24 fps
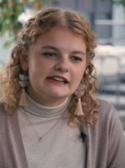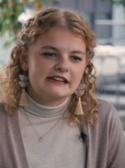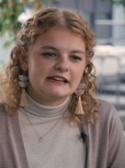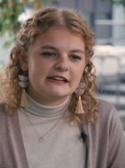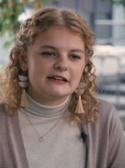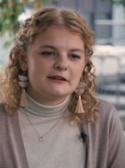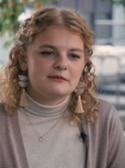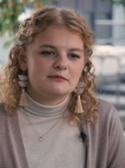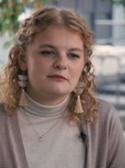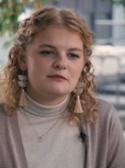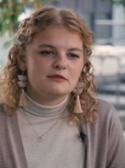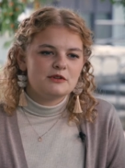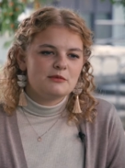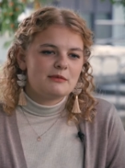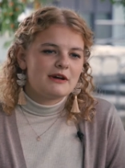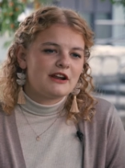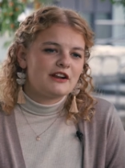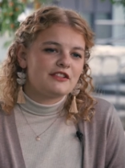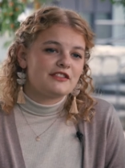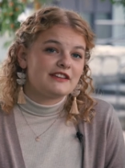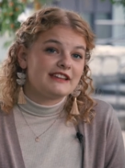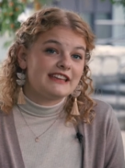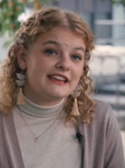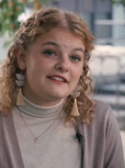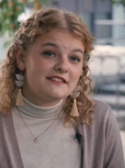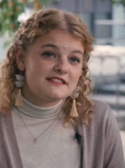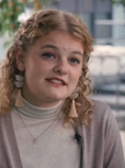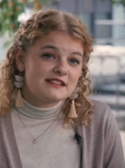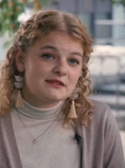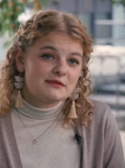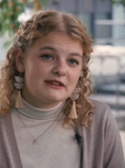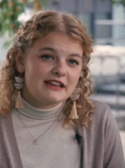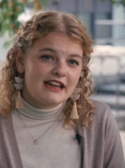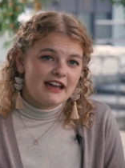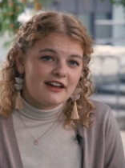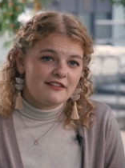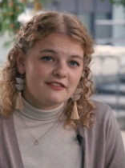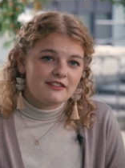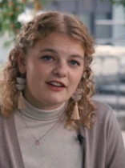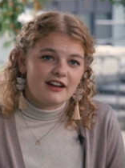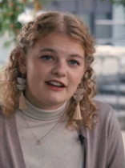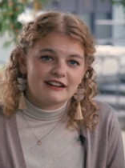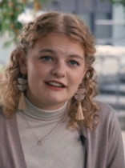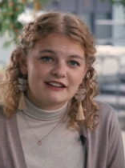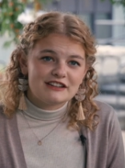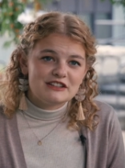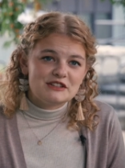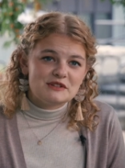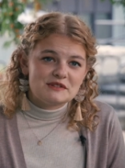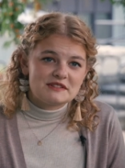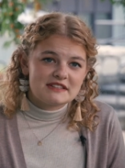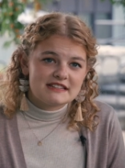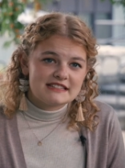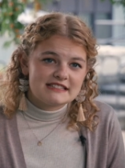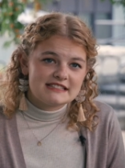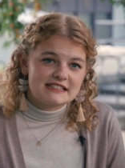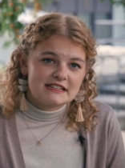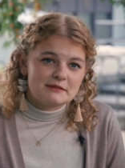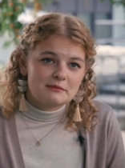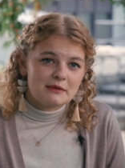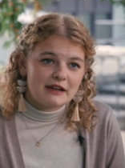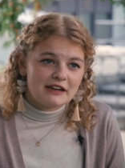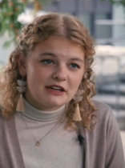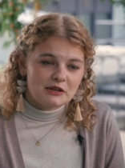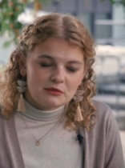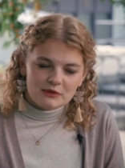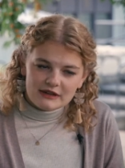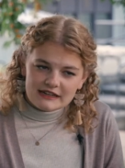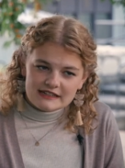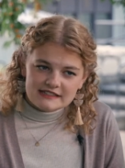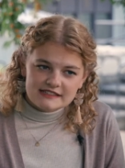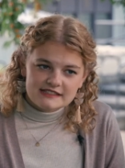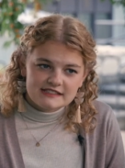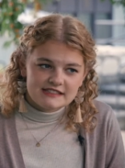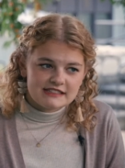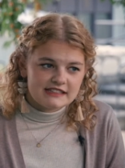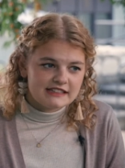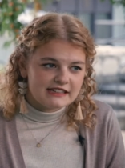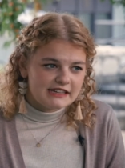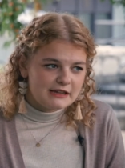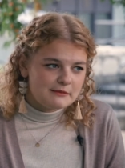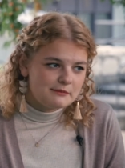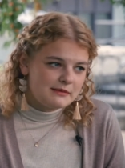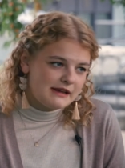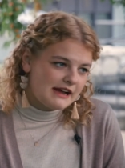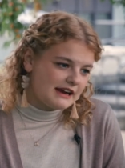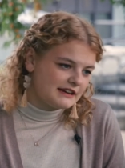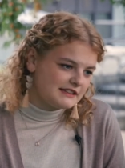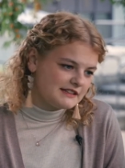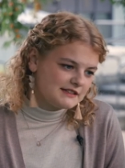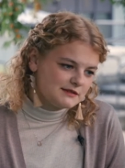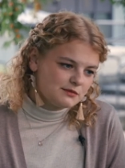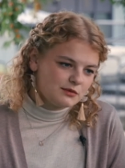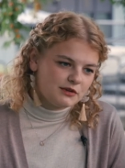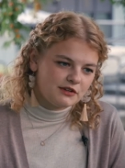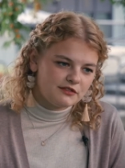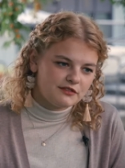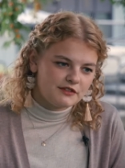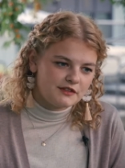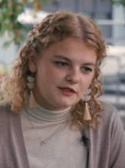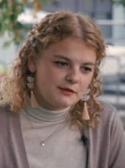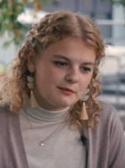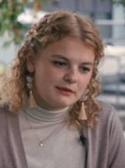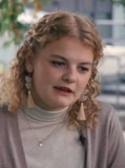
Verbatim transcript: Um, no matter the gifts that we have, God can use us in mighty ways to impact this world for the